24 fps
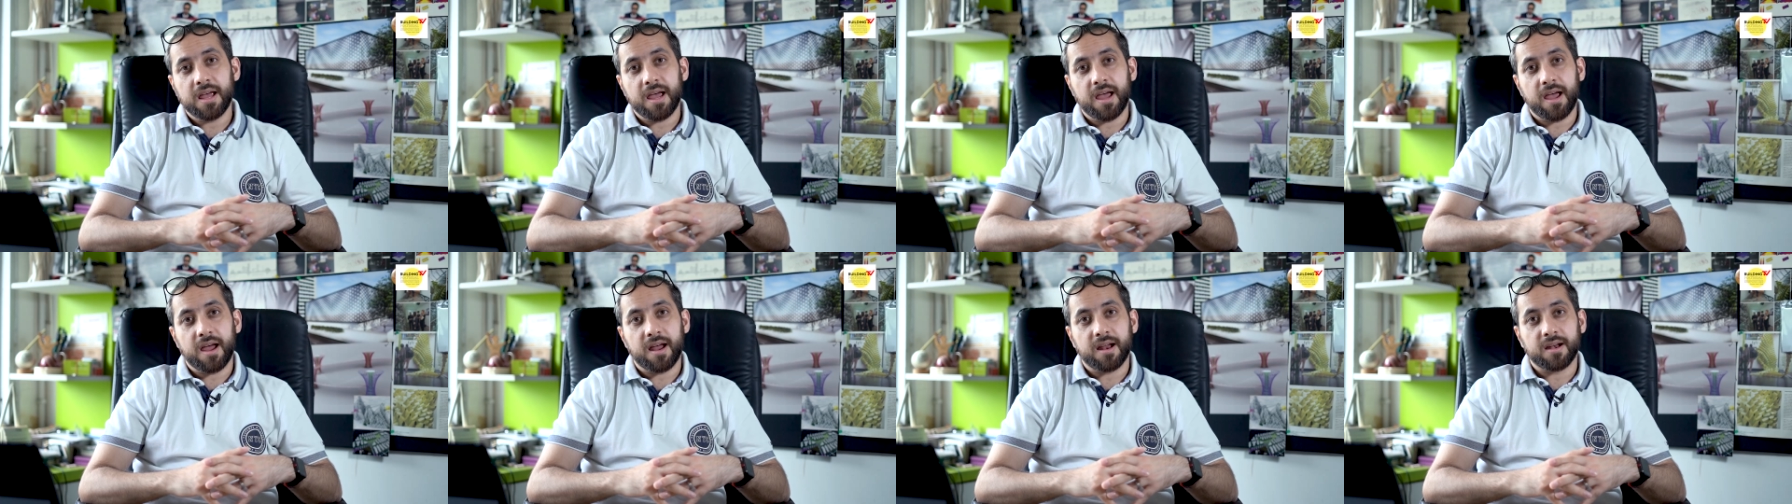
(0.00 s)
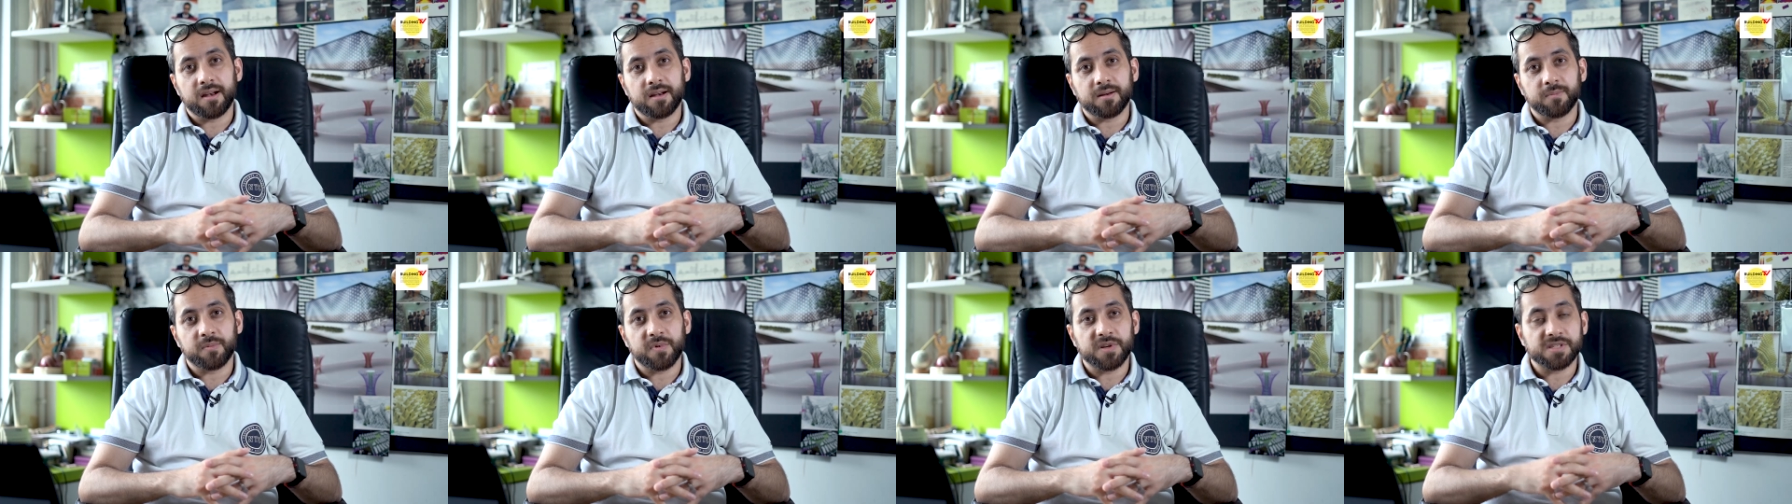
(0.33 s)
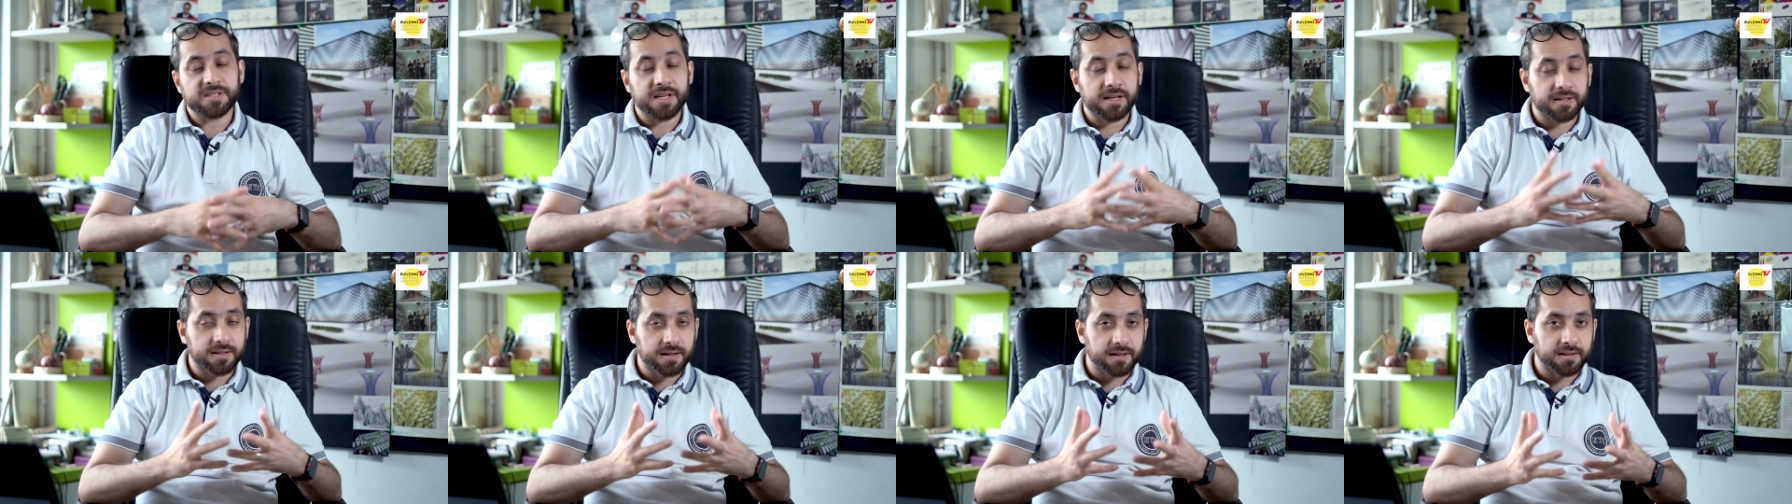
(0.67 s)
and
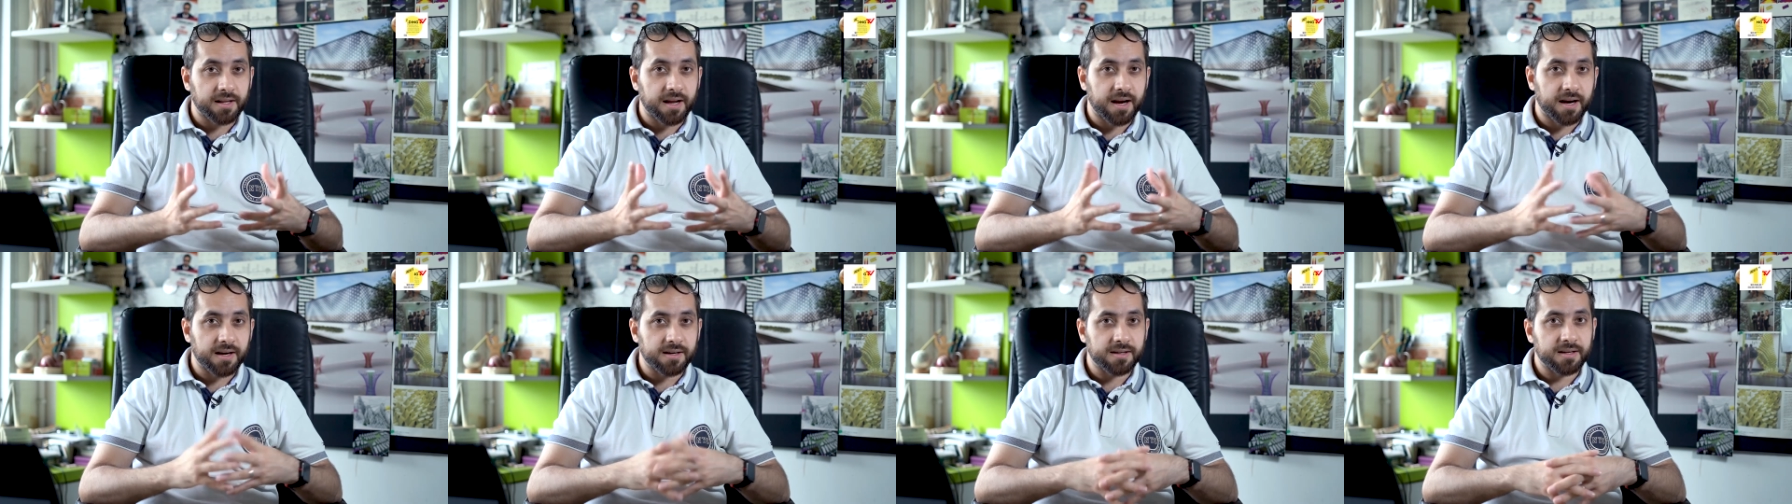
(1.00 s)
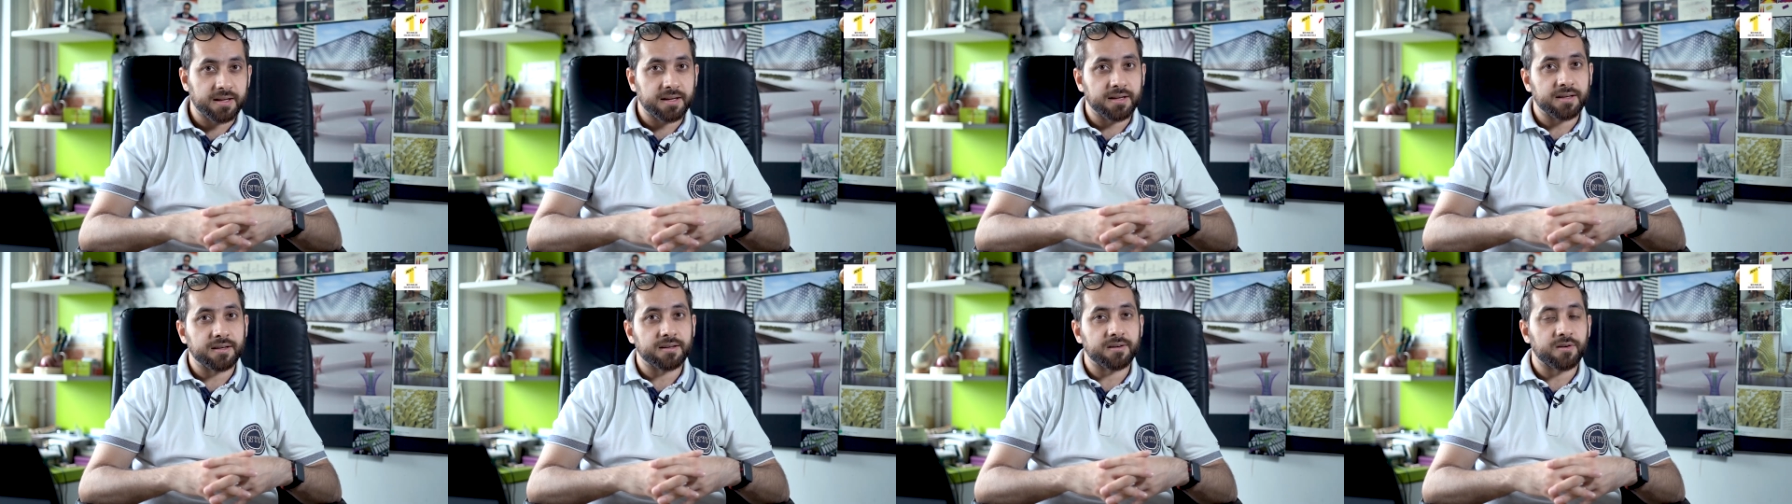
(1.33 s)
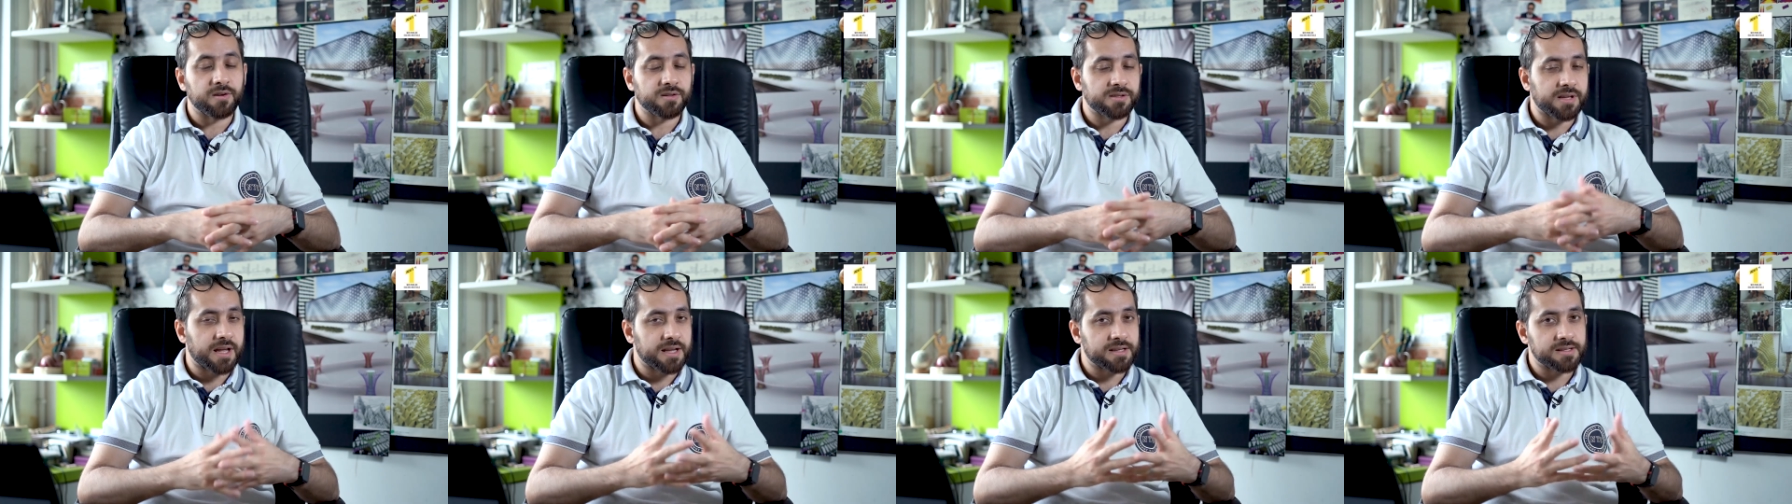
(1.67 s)
presented that in
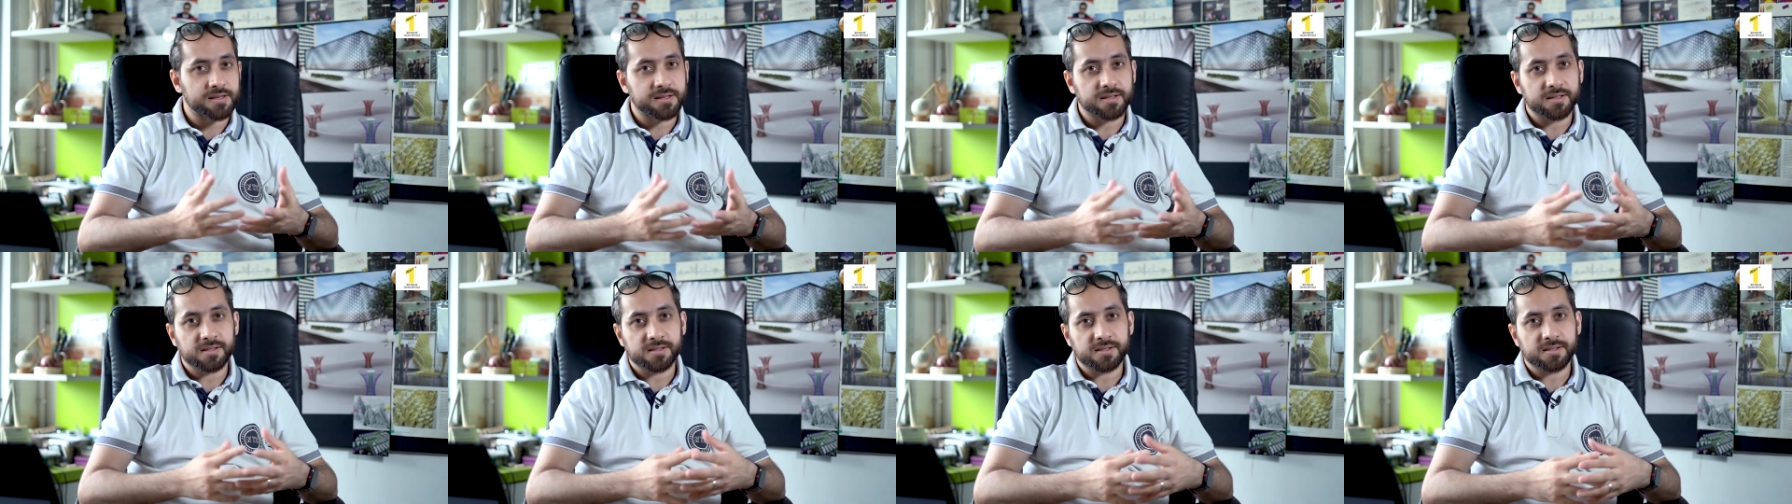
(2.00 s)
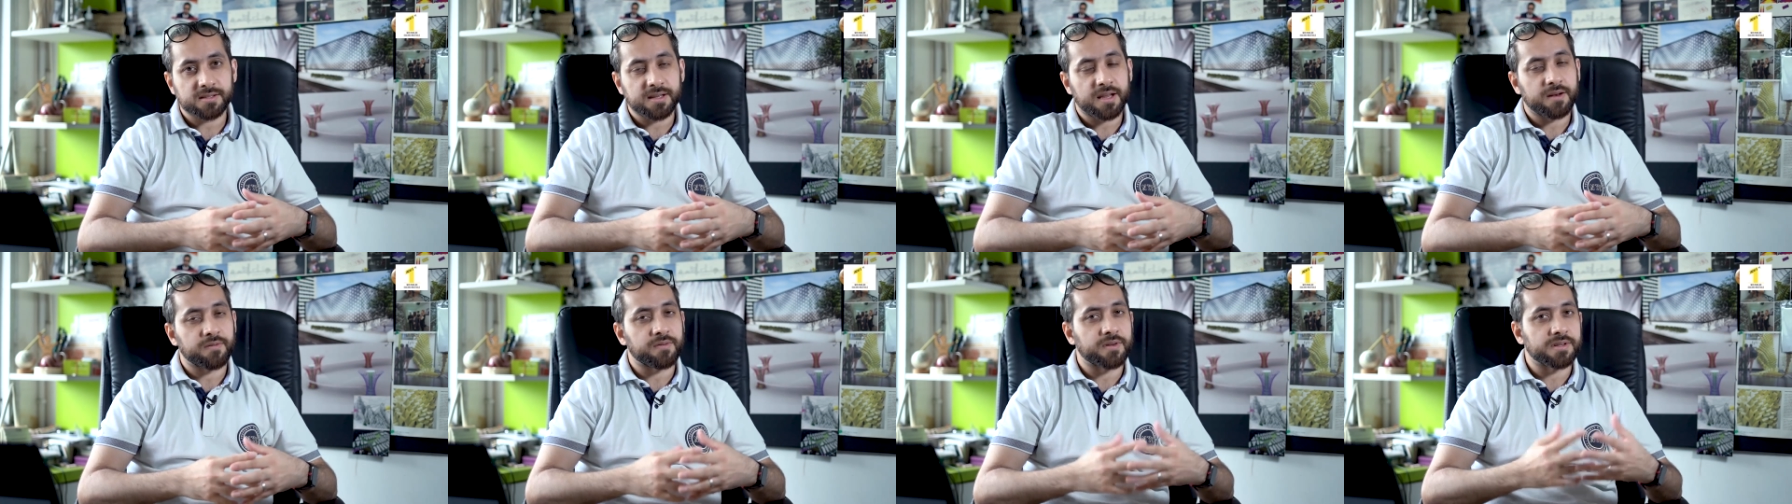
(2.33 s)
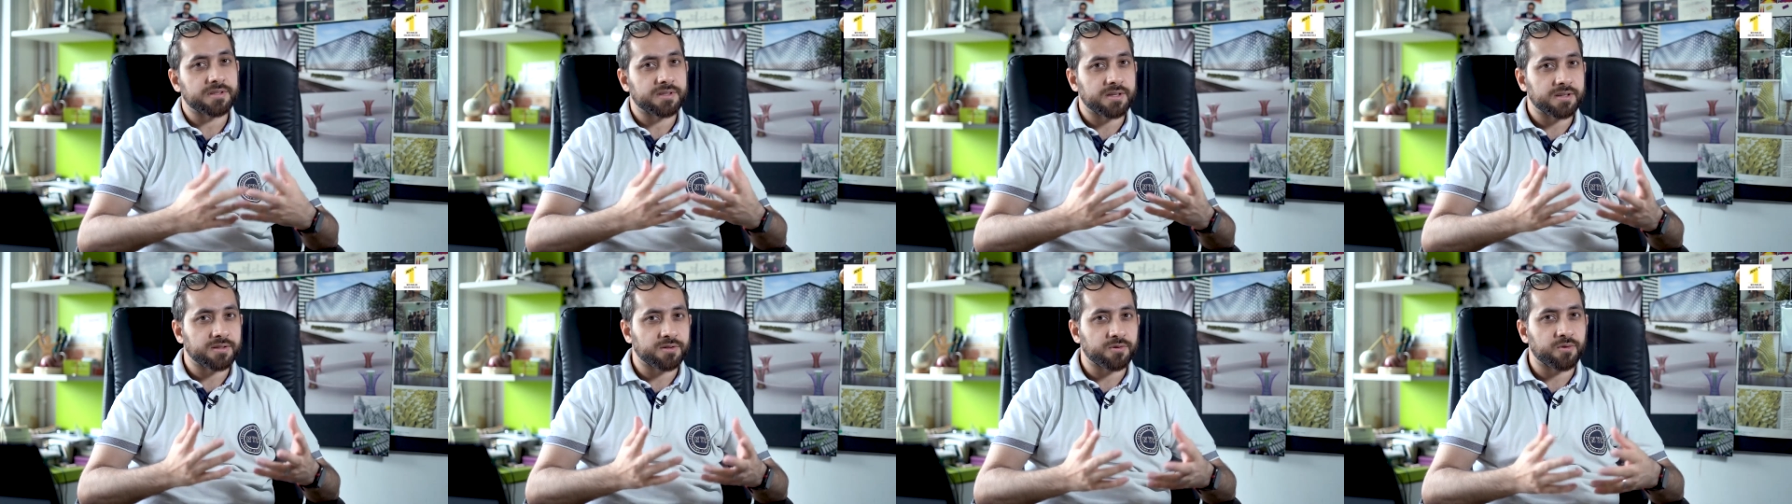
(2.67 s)
Los Angeles, San
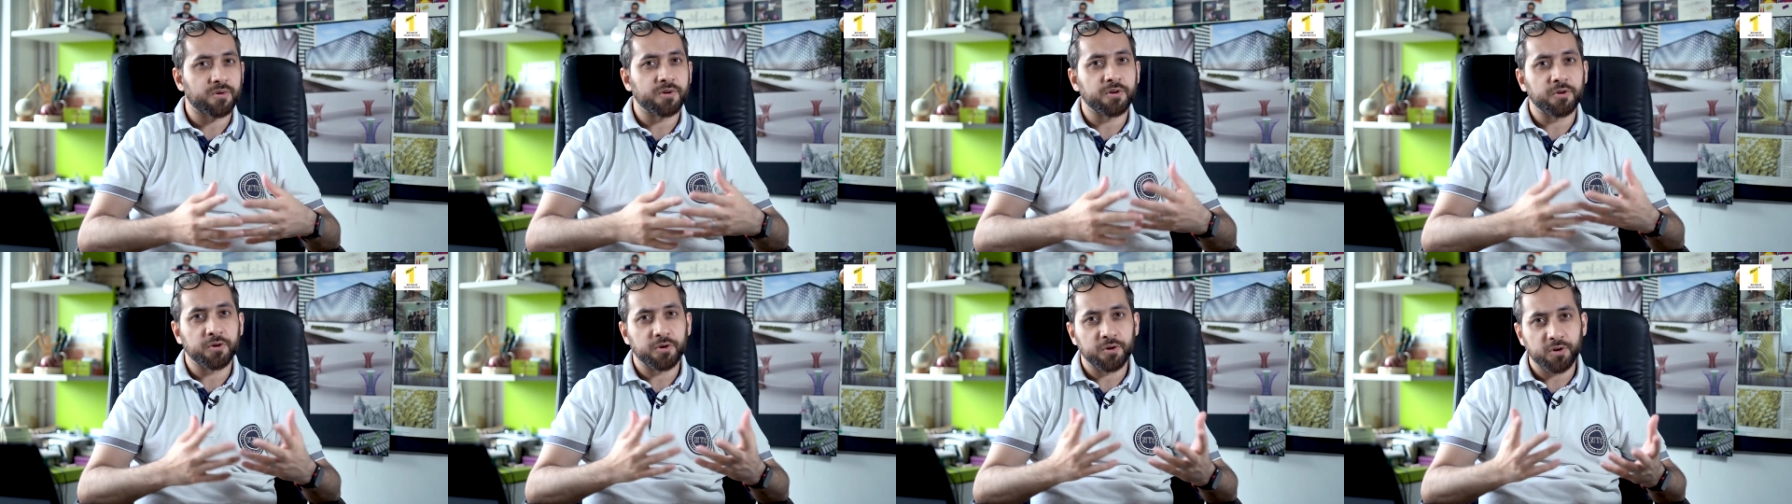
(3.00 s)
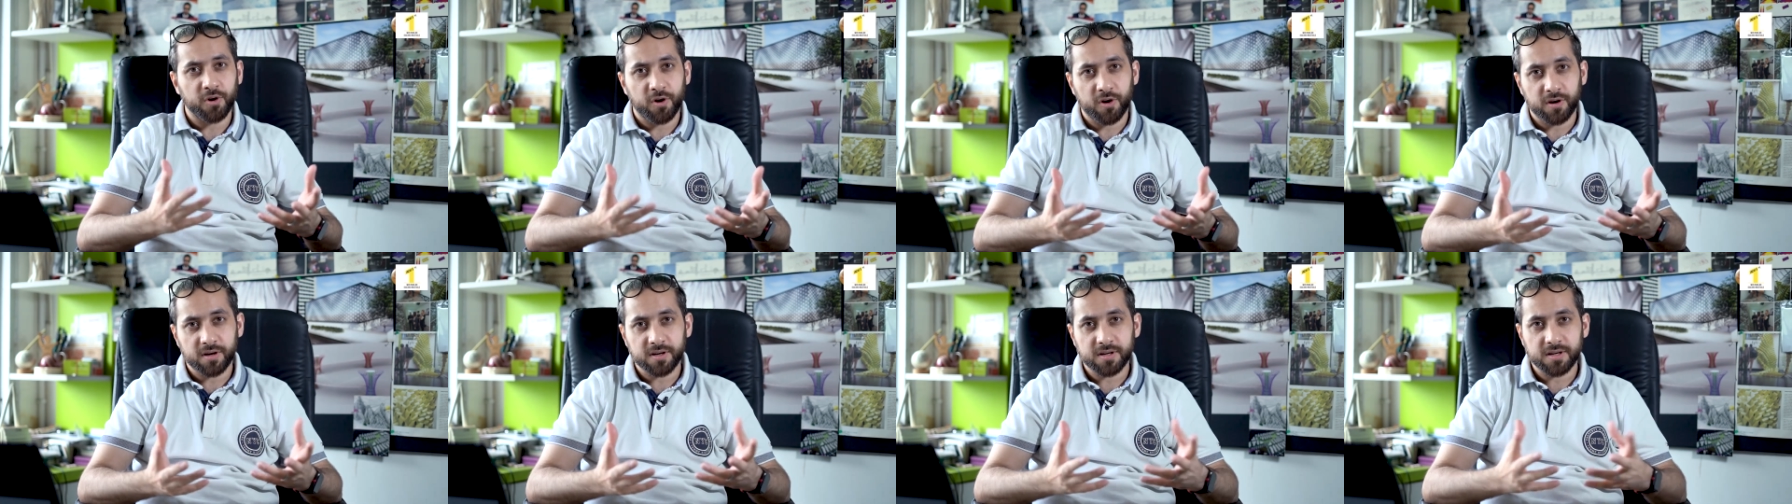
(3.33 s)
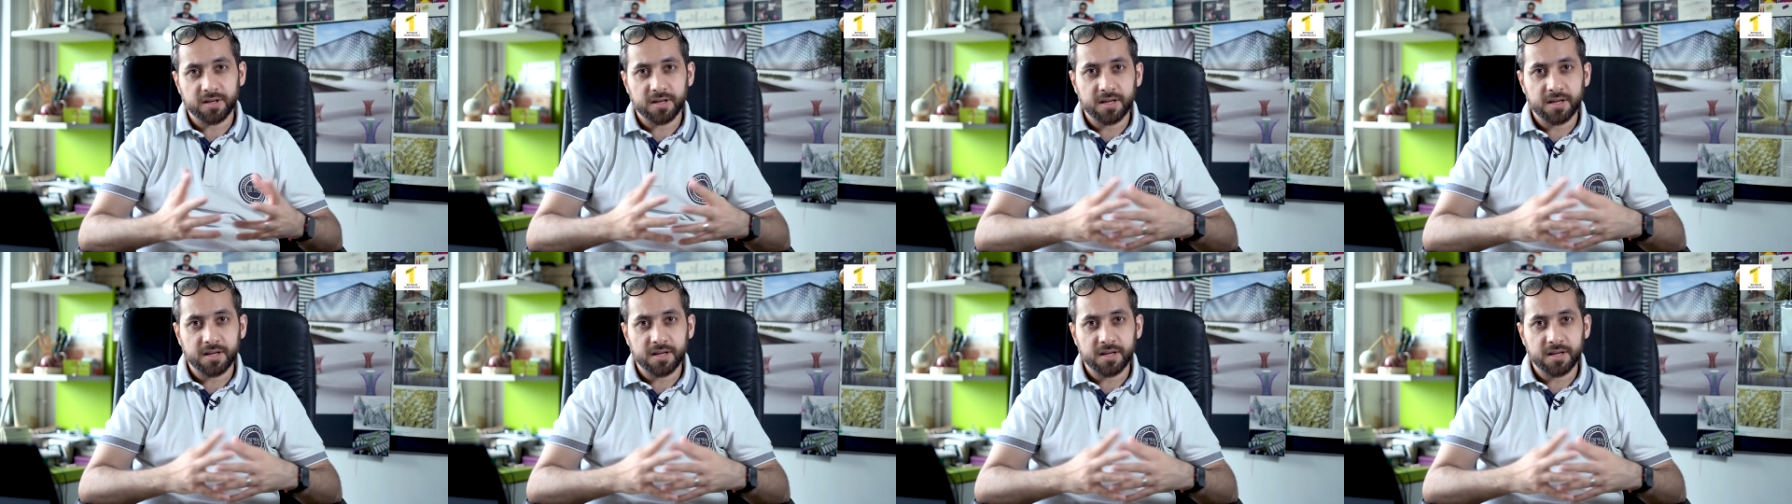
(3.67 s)
Francisco, New York.